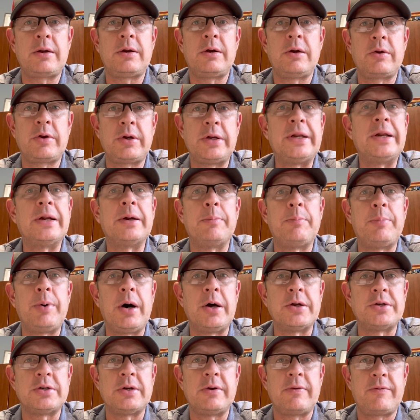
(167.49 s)
you know, you need a
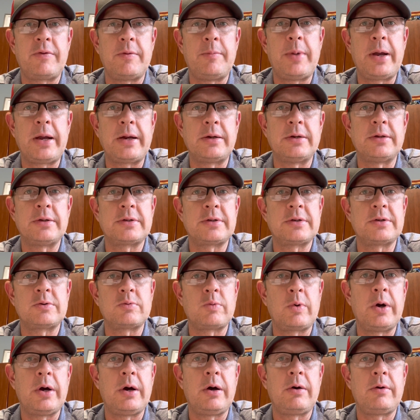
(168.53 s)
budget for maintenance as
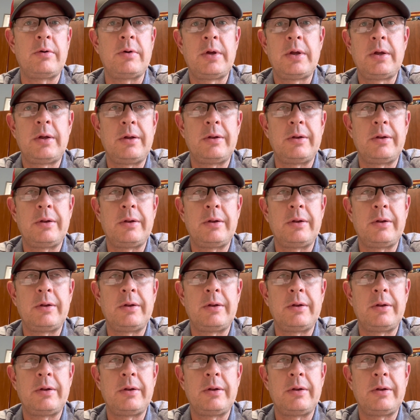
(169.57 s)
well.